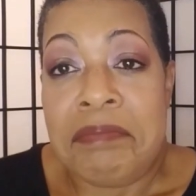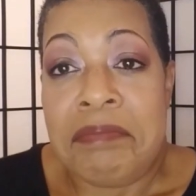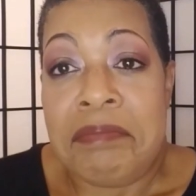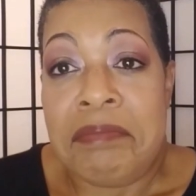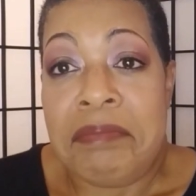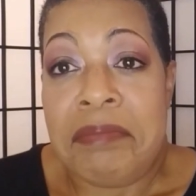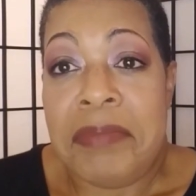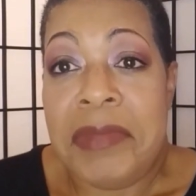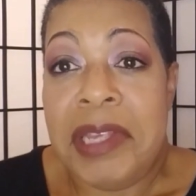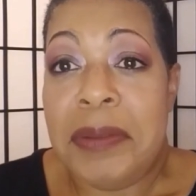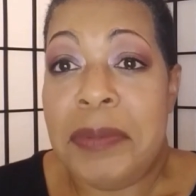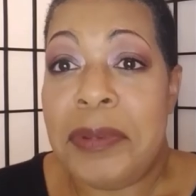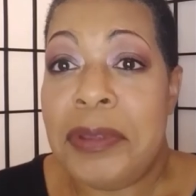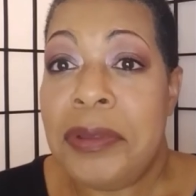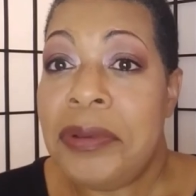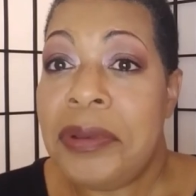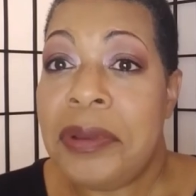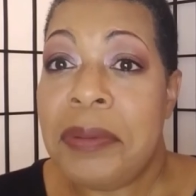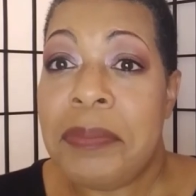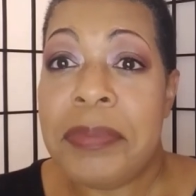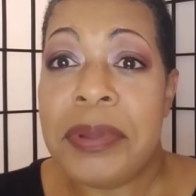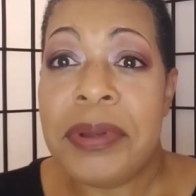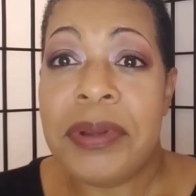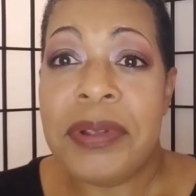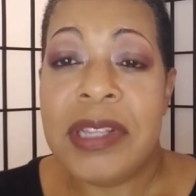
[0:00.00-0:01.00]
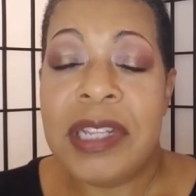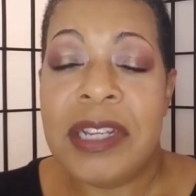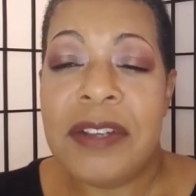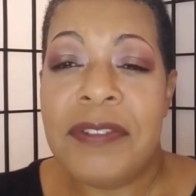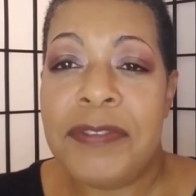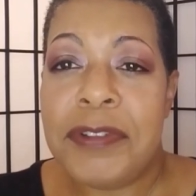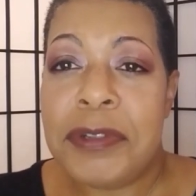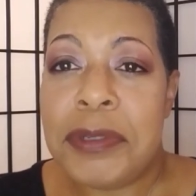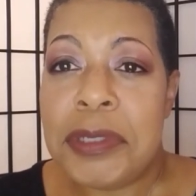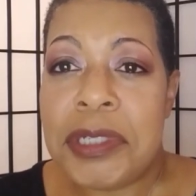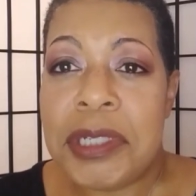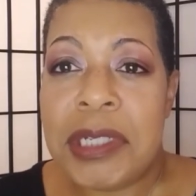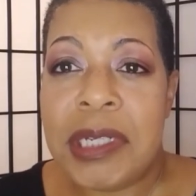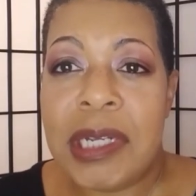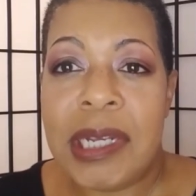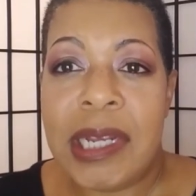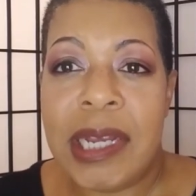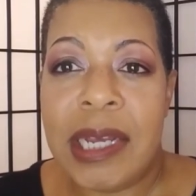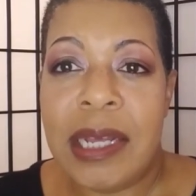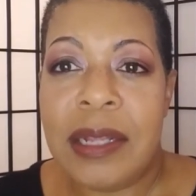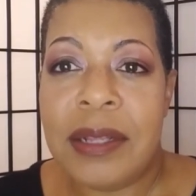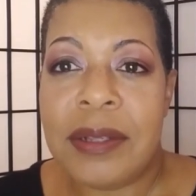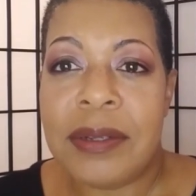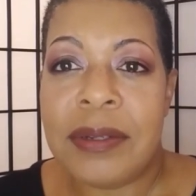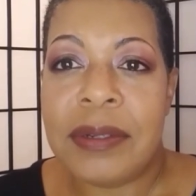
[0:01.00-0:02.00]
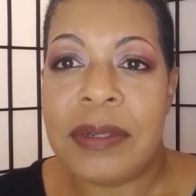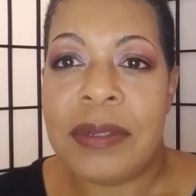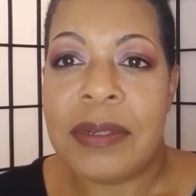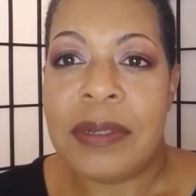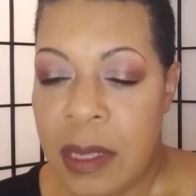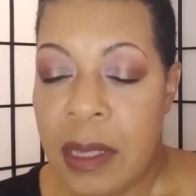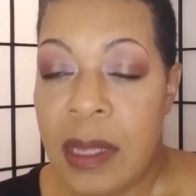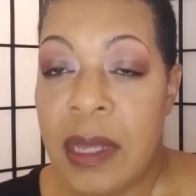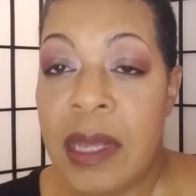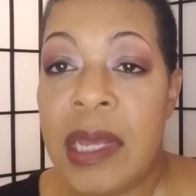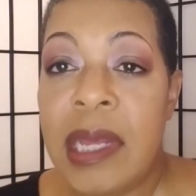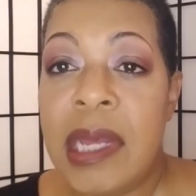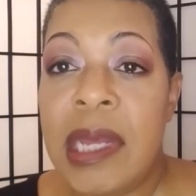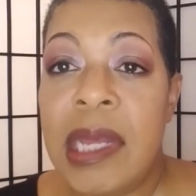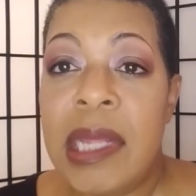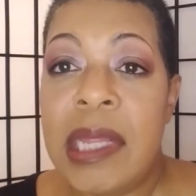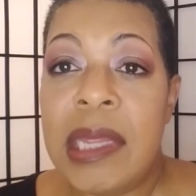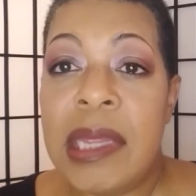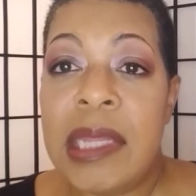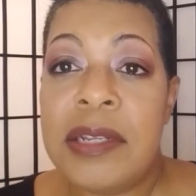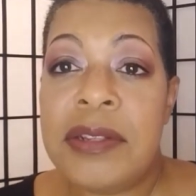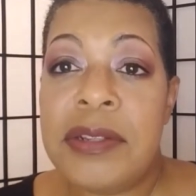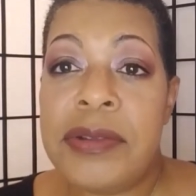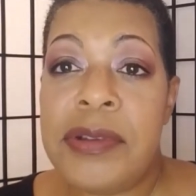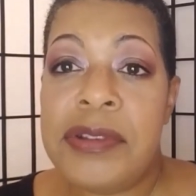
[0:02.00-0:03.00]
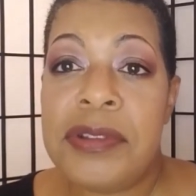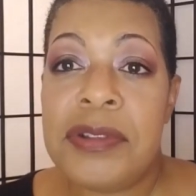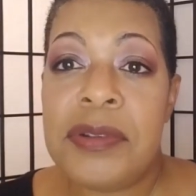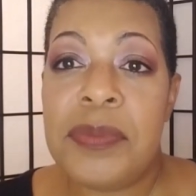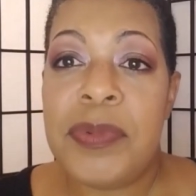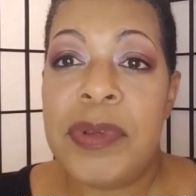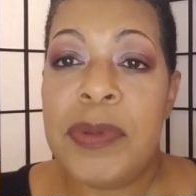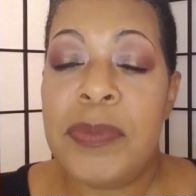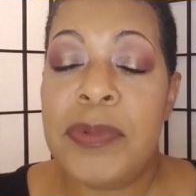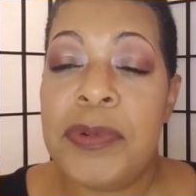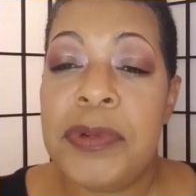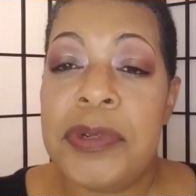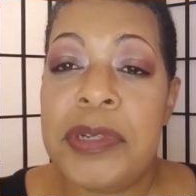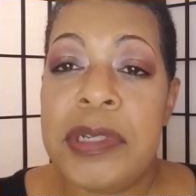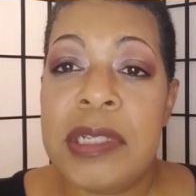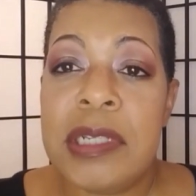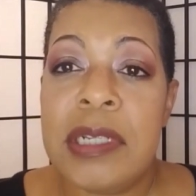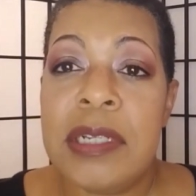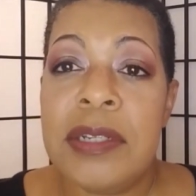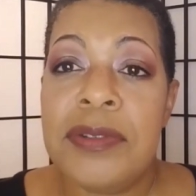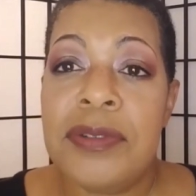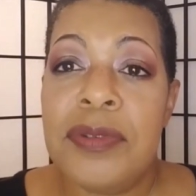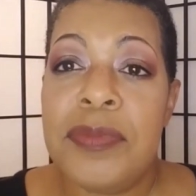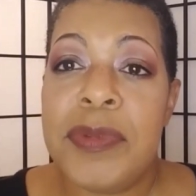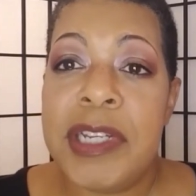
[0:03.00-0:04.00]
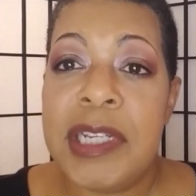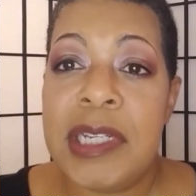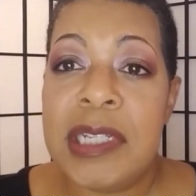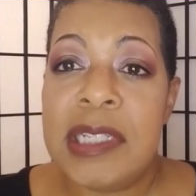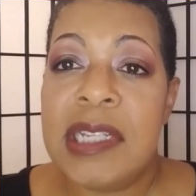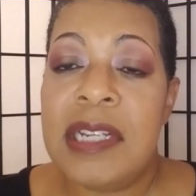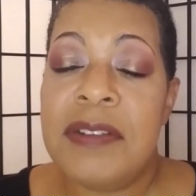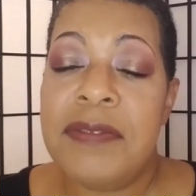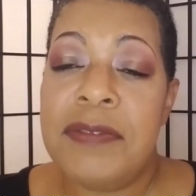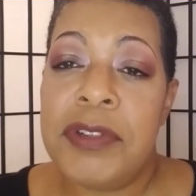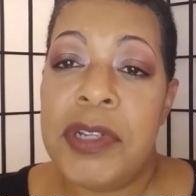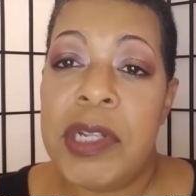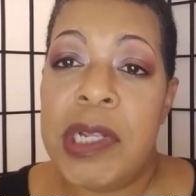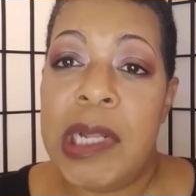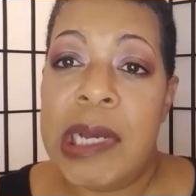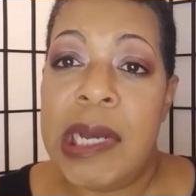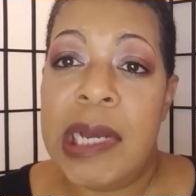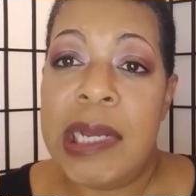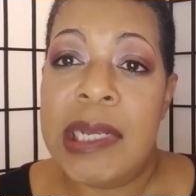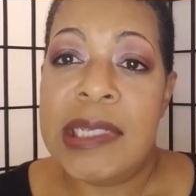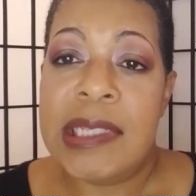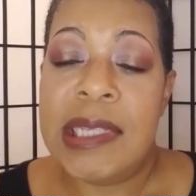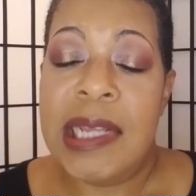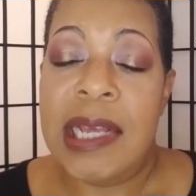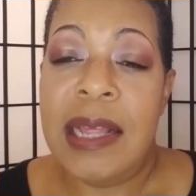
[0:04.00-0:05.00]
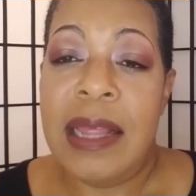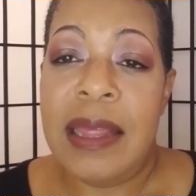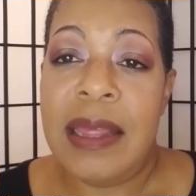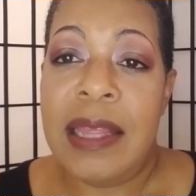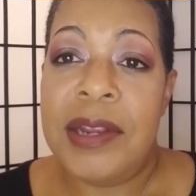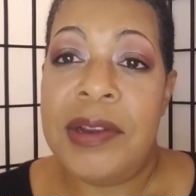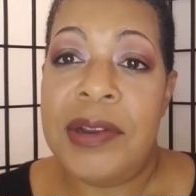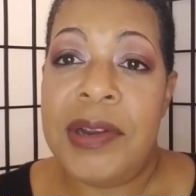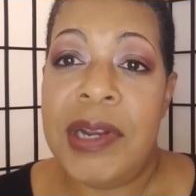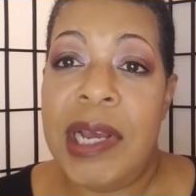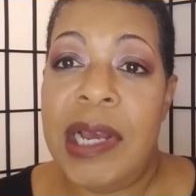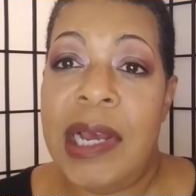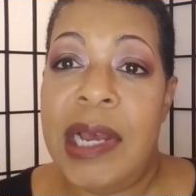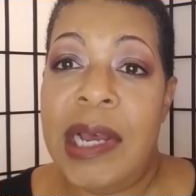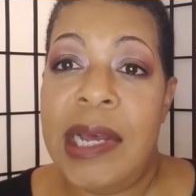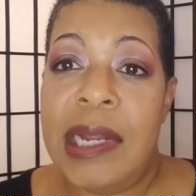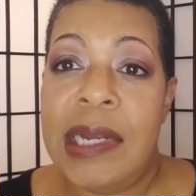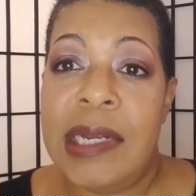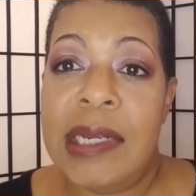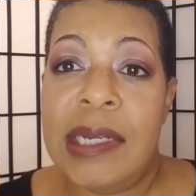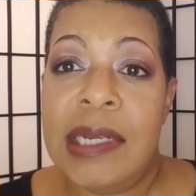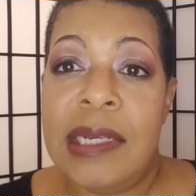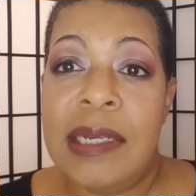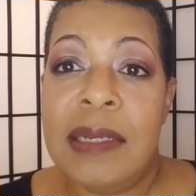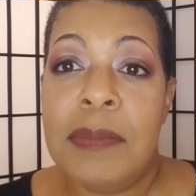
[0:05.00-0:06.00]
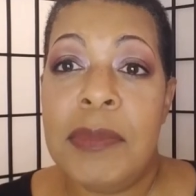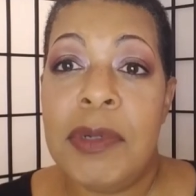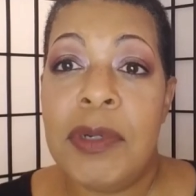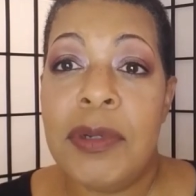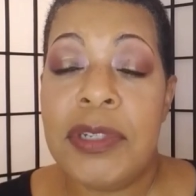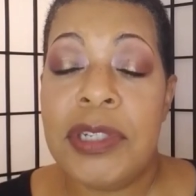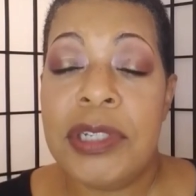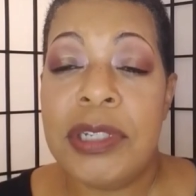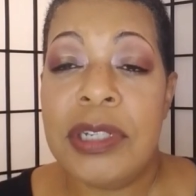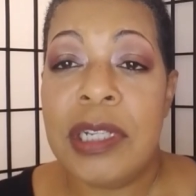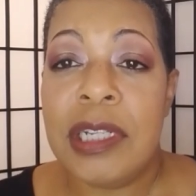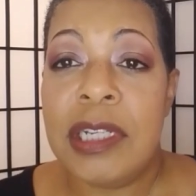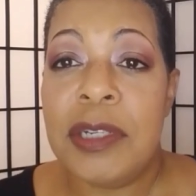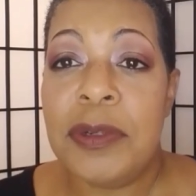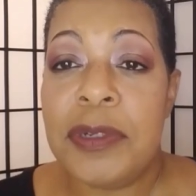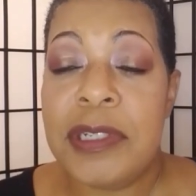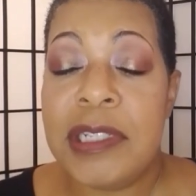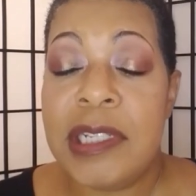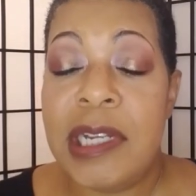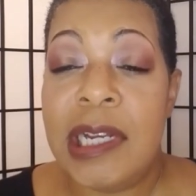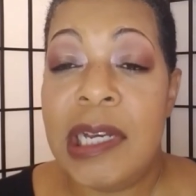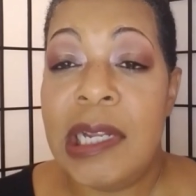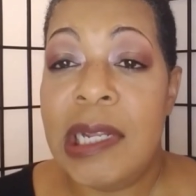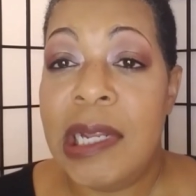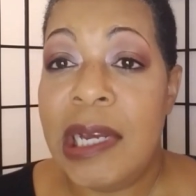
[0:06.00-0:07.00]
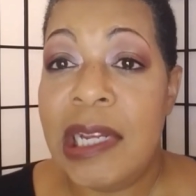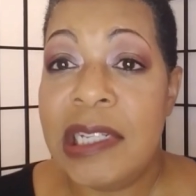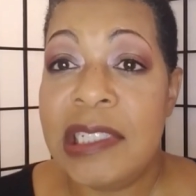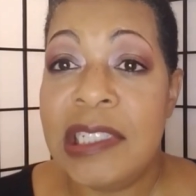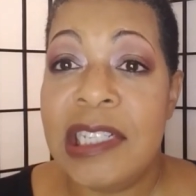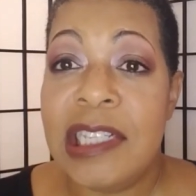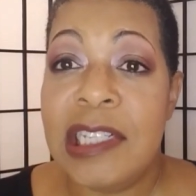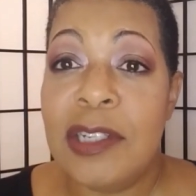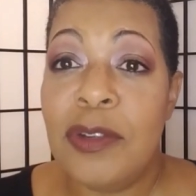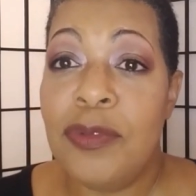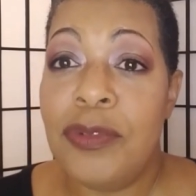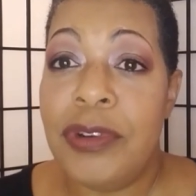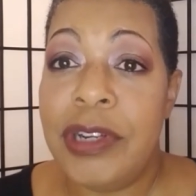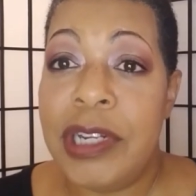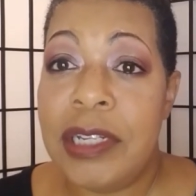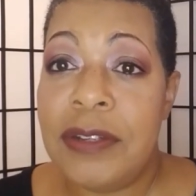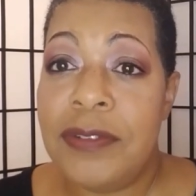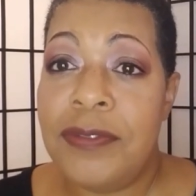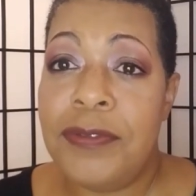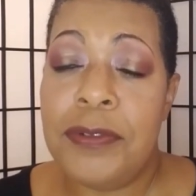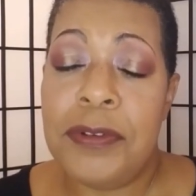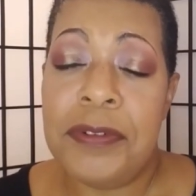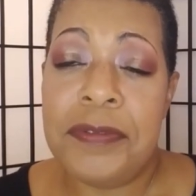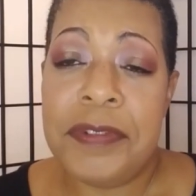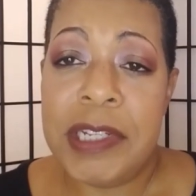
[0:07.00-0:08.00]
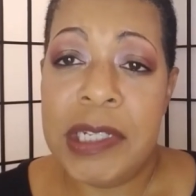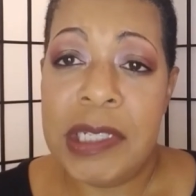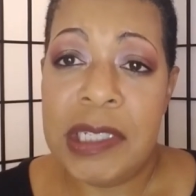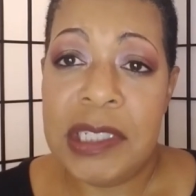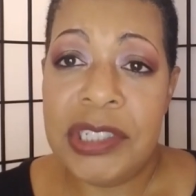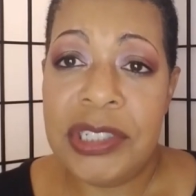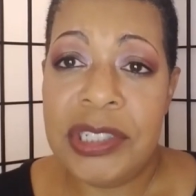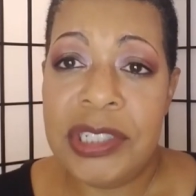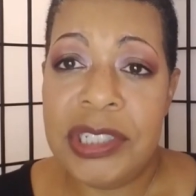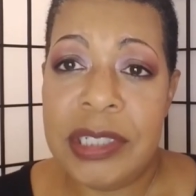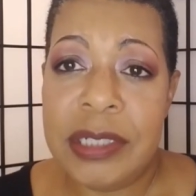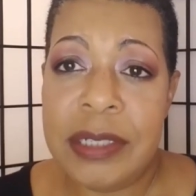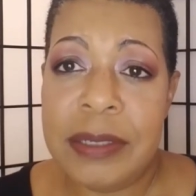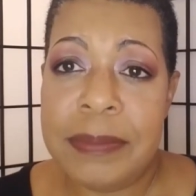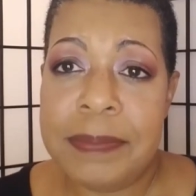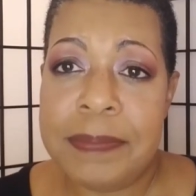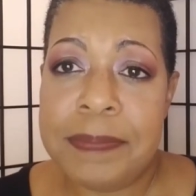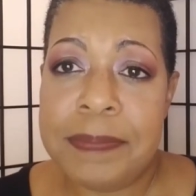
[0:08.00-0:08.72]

maybe you can build that future together. There's also people who are single because they realize that they're not emotionally or psychologically ready for a relationship.